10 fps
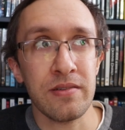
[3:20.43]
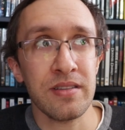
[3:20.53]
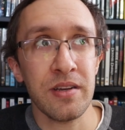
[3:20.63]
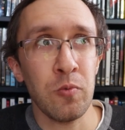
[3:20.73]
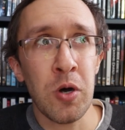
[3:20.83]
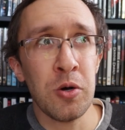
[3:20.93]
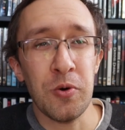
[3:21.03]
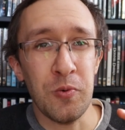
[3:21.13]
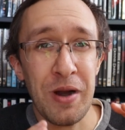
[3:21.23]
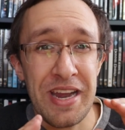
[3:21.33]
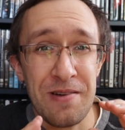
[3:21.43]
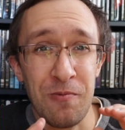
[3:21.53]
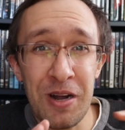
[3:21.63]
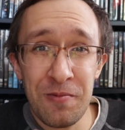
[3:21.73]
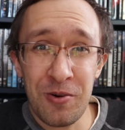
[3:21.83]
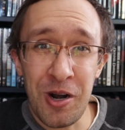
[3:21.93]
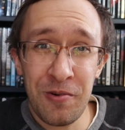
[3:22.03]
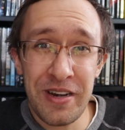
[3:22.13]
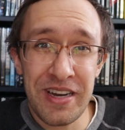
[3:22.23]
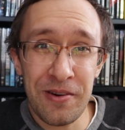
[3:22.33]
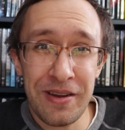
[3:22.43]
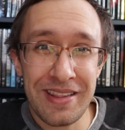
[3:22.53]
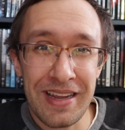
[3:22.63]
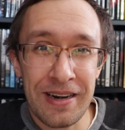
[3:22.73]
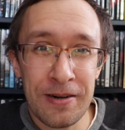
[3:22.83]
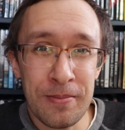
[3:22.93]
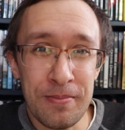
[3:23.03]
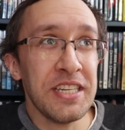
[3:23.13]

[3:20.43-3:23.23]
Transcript: I was like, whoa, wait, what? We're already going there?